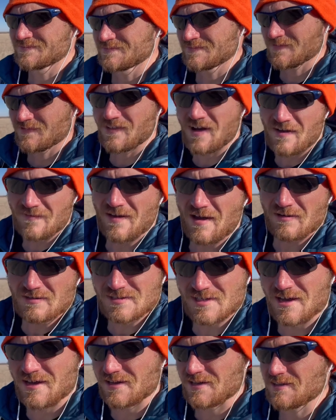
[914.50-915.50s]
hours of
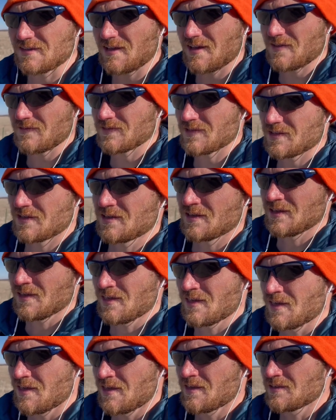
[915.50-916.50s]
hiking left.
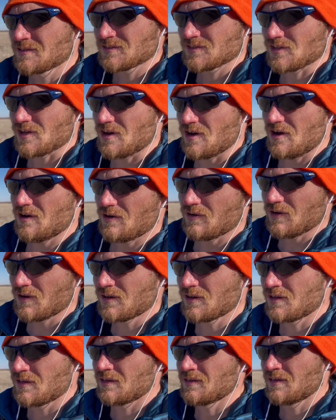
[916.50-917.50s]
So
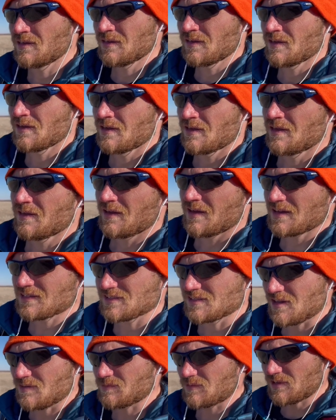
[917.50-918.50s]
that's
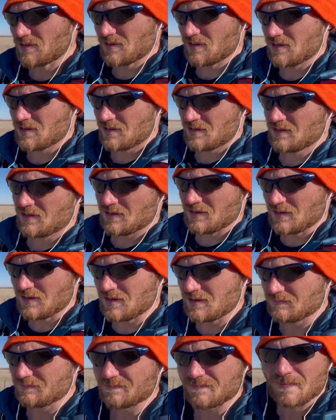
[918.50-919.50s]
something,
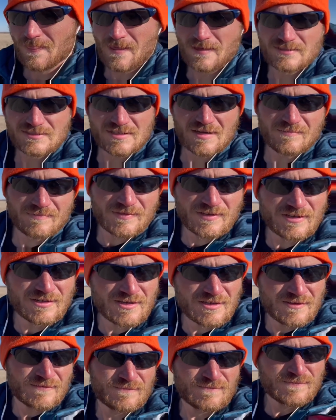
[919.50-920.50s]
that's something.
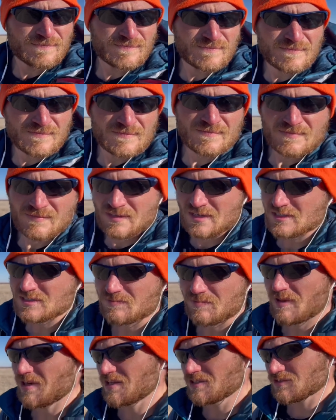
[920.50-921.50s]
These
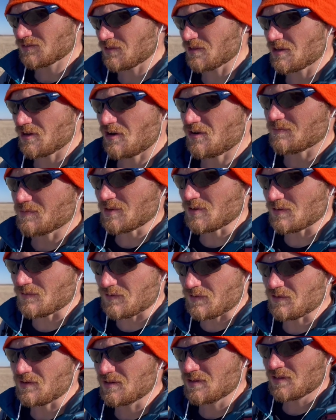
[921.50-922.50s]
plains really are
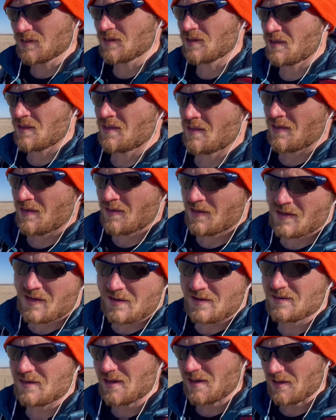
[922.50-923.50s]
beautiful. And
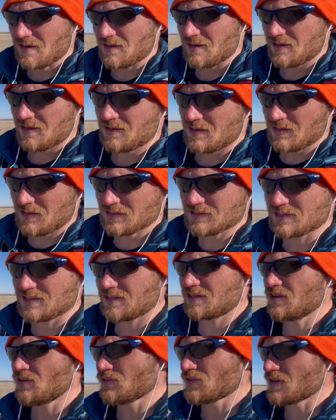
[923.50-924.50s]
again, it's
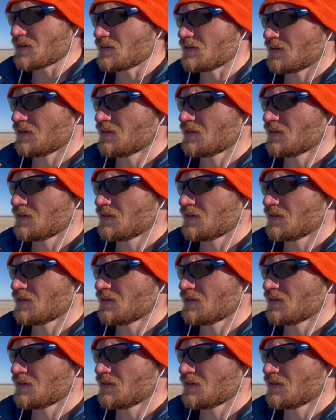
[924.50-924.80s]
gilded,